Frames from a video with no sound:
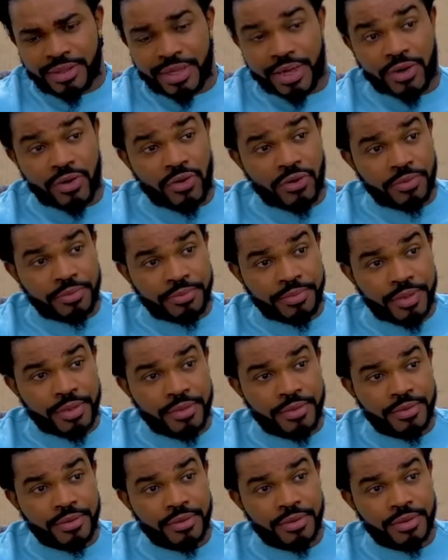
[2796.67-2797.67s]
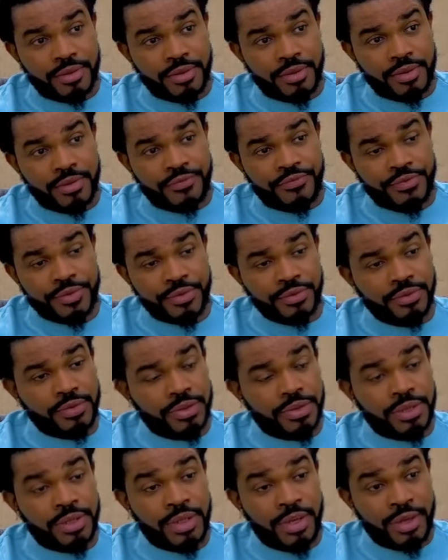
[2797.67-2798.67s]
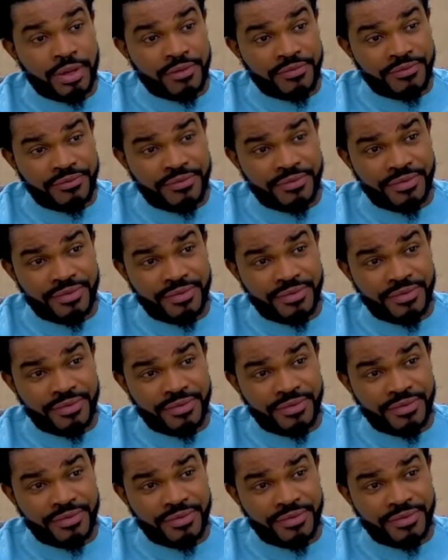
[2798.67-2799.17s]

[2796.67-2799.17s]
A home filled with love